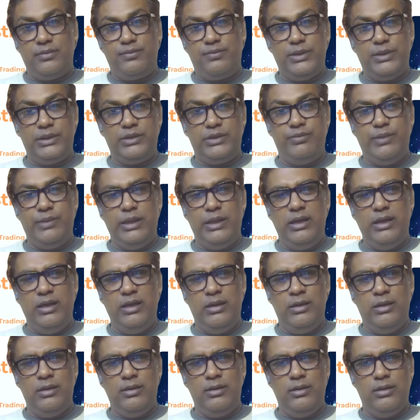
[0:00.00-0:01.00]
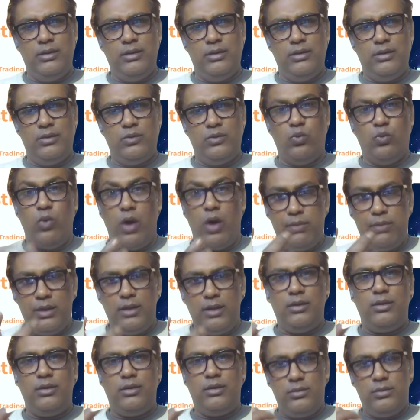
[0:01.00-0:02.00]
Prithvi
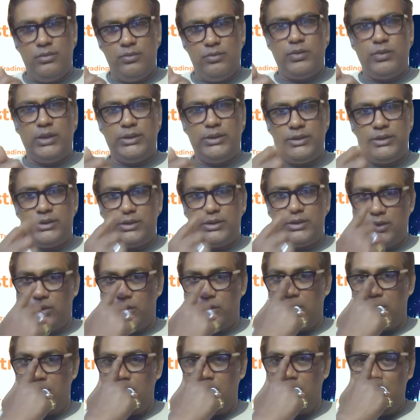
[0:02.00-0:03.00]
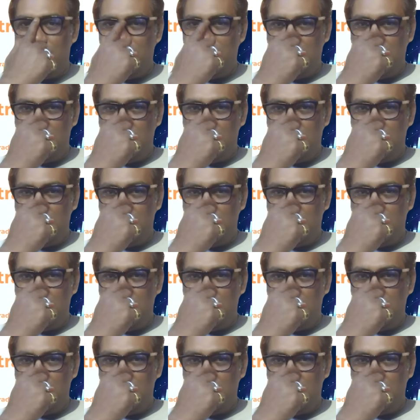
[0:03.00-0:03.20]
wobble months, okay,